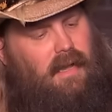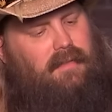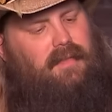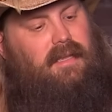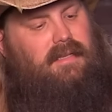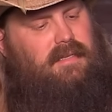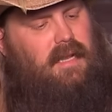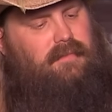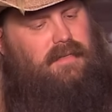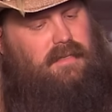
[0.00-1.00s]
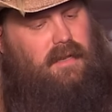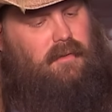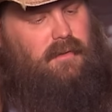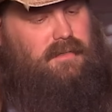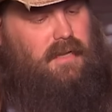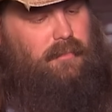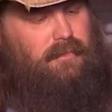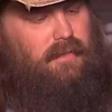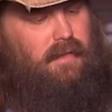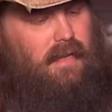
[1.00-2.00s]
I think it's safe to say Chris
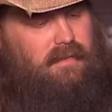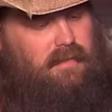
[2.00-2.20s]
Stapleton has